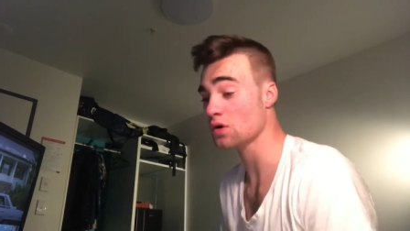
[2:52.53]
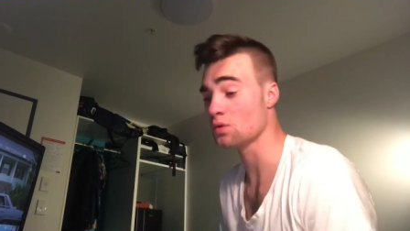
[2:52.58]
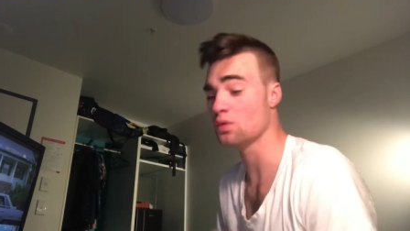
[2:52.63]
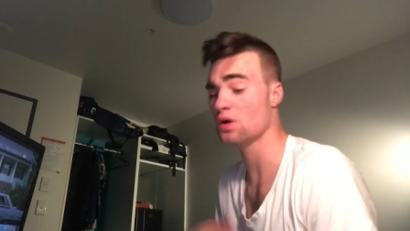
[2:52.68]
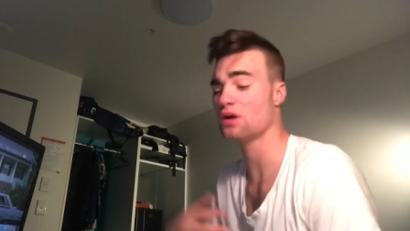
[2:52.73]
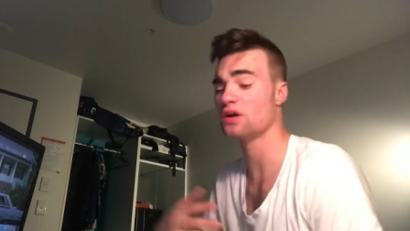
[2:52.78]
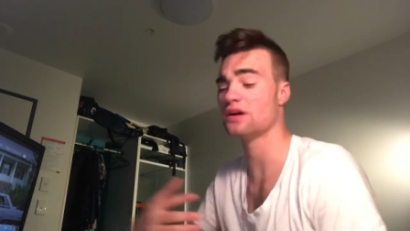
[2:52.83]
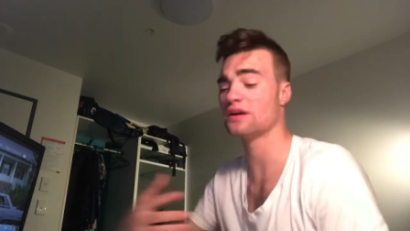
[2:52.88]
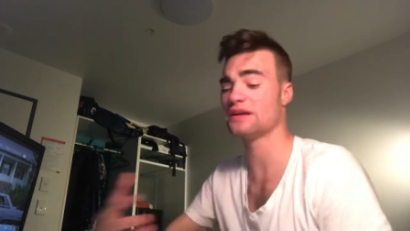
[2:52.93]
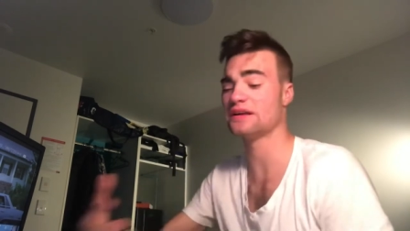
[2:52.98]

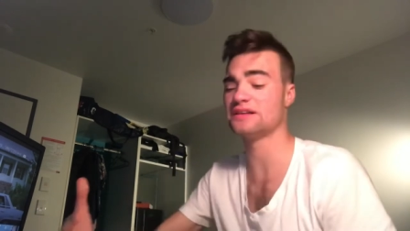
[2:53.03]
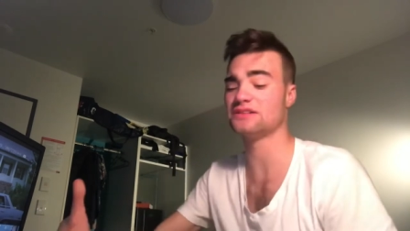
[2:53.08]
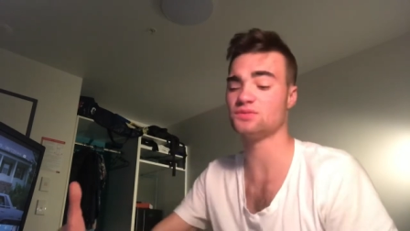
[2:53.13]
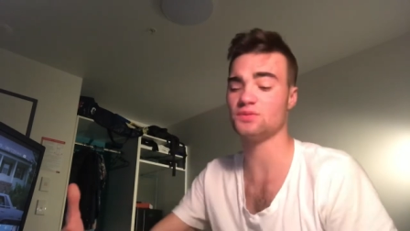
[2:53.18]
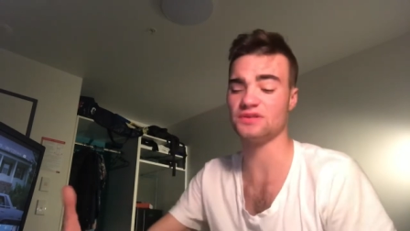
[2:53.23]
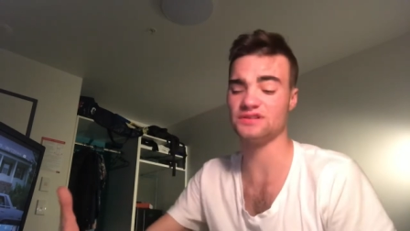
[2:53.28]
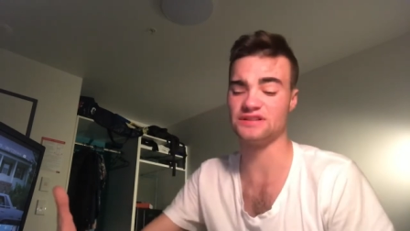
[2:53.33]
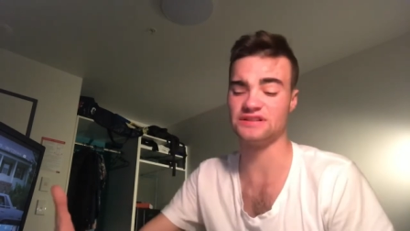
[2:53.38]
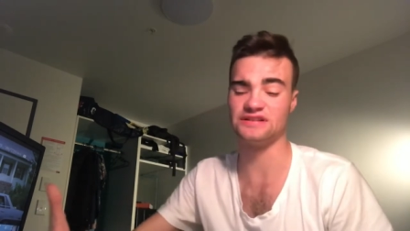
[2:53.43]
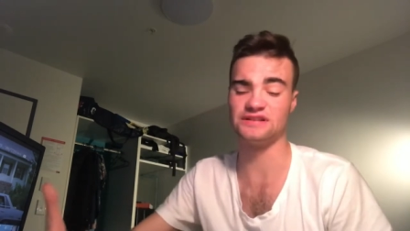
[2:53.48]
well at
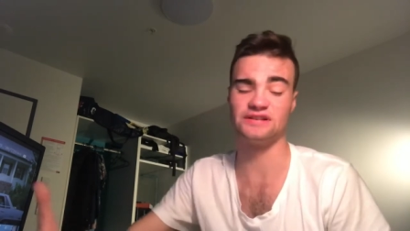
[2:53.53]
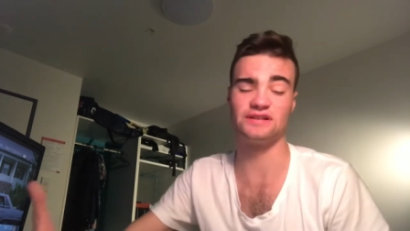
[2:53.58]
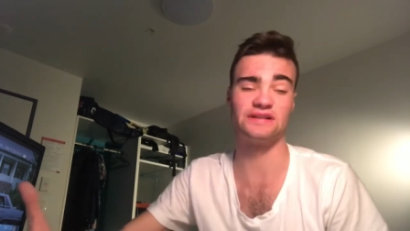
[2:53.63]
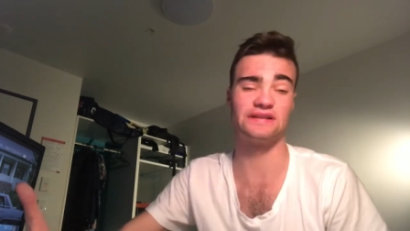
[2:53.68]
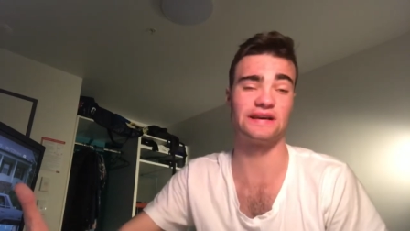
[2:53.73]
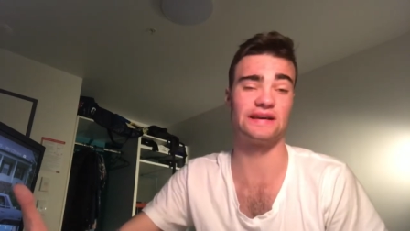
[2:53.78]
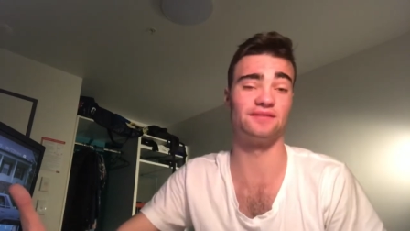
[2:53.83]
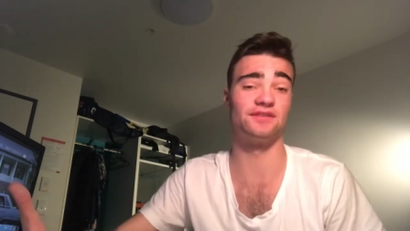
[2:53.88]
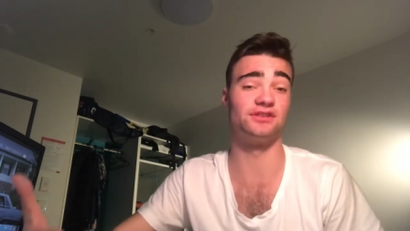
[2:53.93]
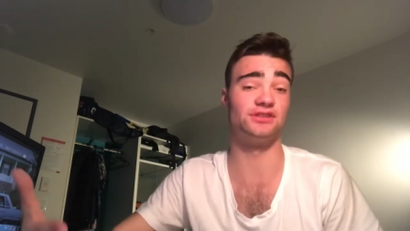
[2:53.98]
least wanted
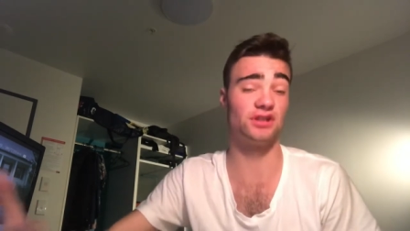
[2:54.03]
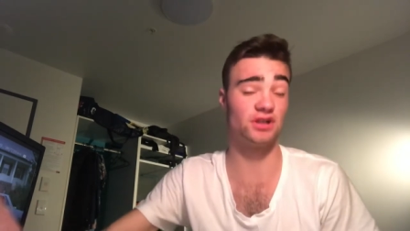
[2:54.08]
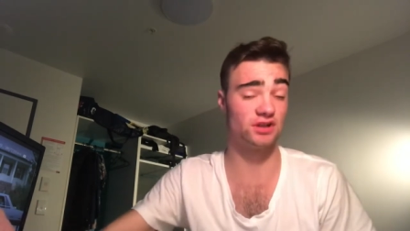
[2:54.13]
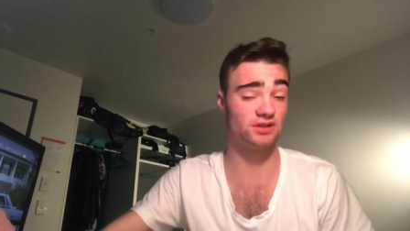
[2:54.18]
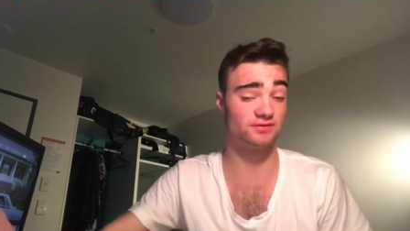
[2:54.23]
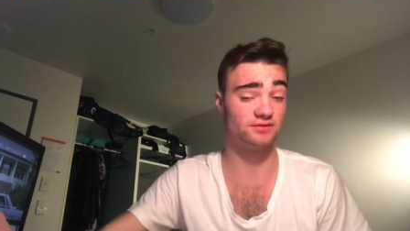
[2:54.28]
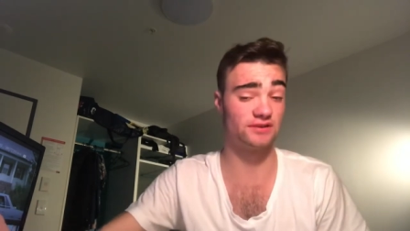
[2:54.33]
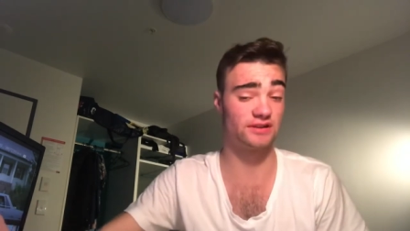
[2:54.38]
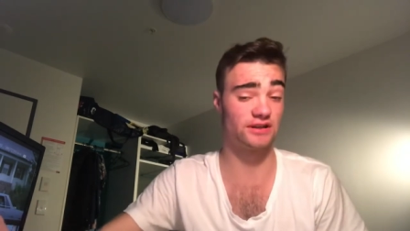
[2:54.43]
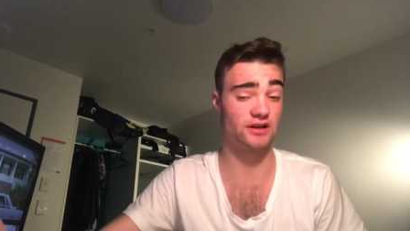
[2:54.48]
to have a
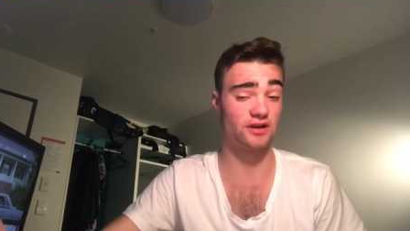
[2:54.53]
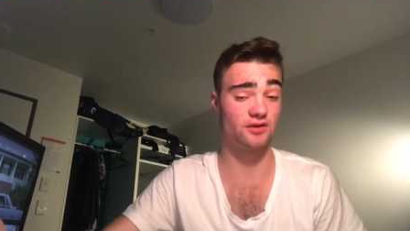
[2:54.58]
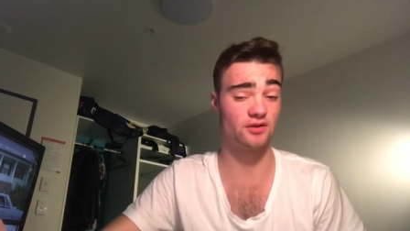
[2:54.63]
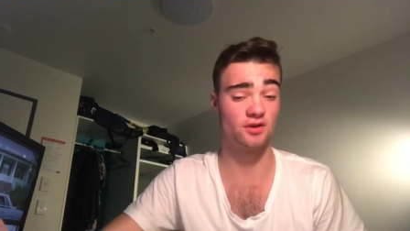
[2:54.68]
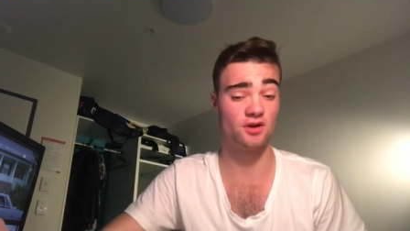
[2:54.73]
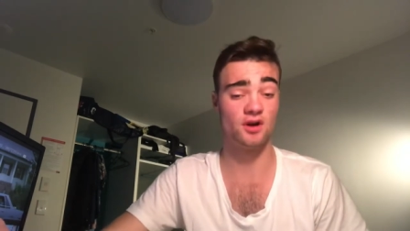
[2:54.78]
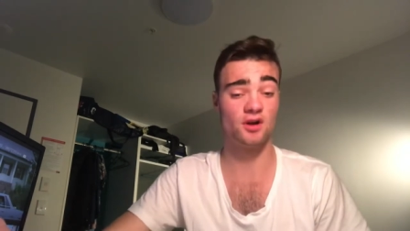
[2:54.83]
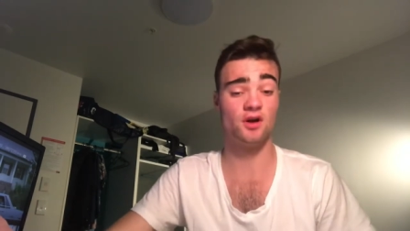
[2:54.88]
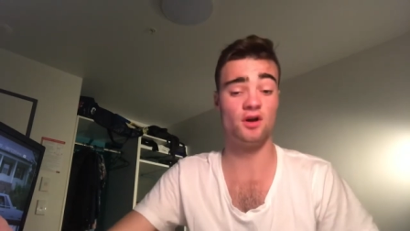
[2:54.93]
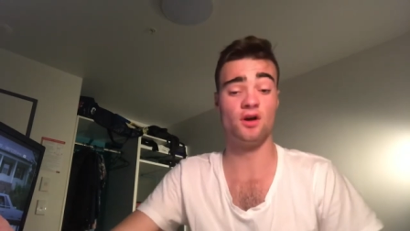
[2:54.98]
dance video
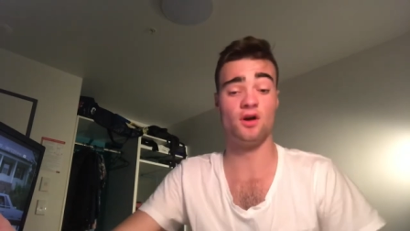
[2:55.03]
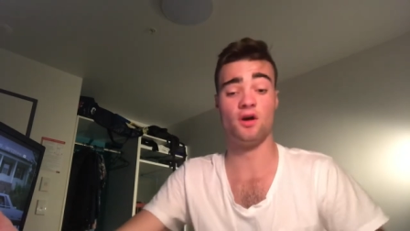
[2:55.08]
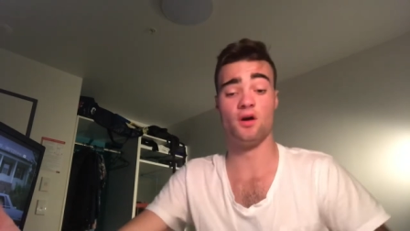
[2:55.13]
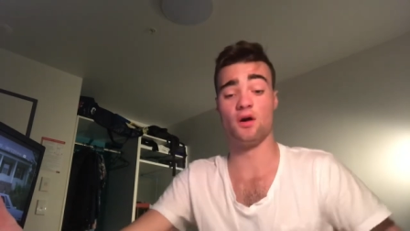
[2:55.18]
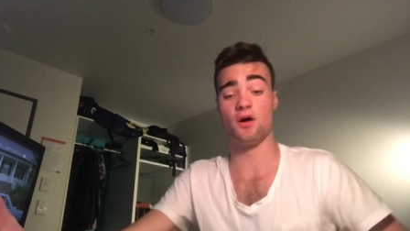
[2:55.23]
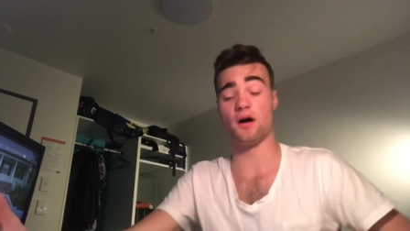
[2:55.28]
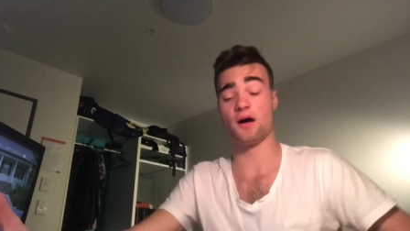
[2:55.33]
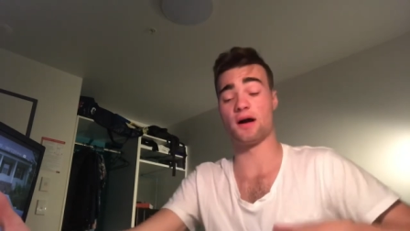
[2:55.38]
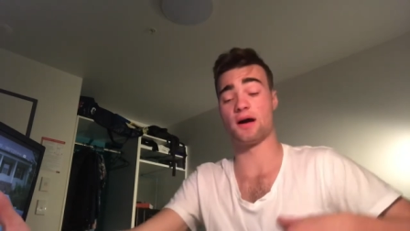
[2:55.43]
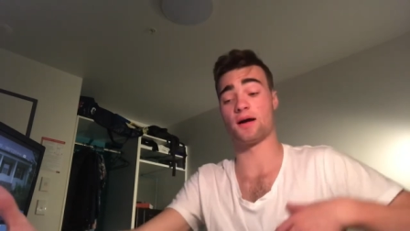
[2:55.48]

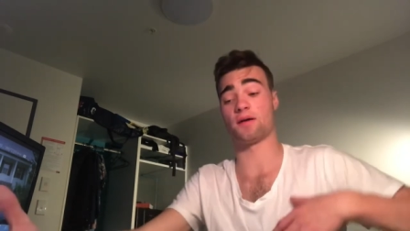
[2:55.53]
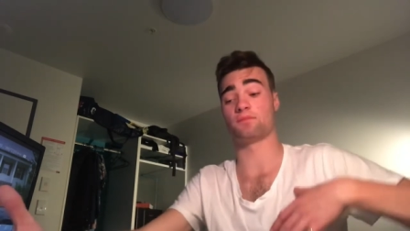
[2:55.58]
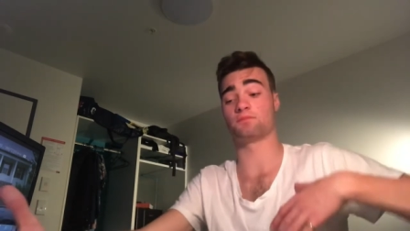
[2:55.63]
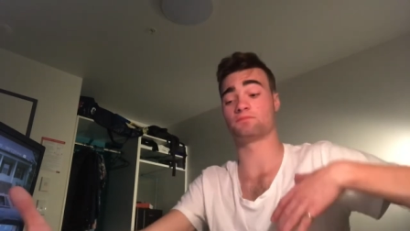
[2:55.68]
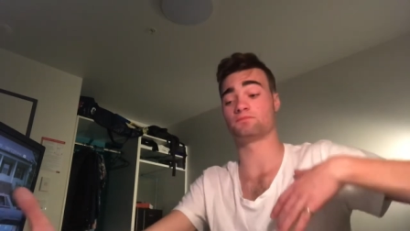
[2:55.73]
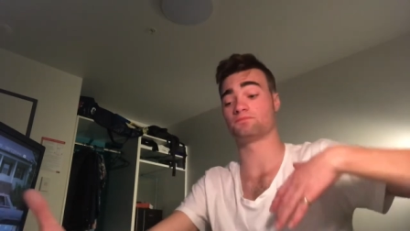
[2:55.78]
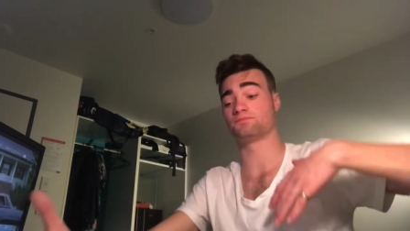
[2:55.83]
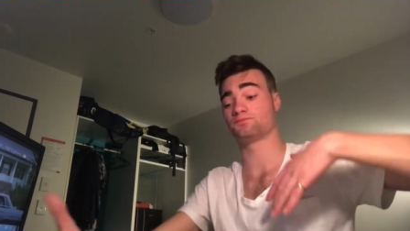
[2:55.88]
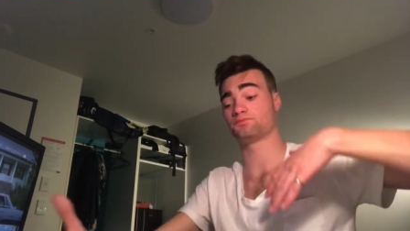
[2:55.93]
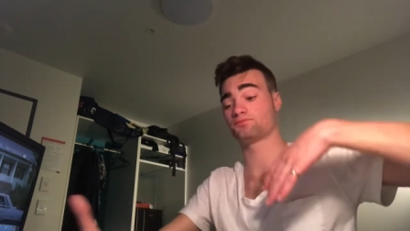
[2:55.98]
um,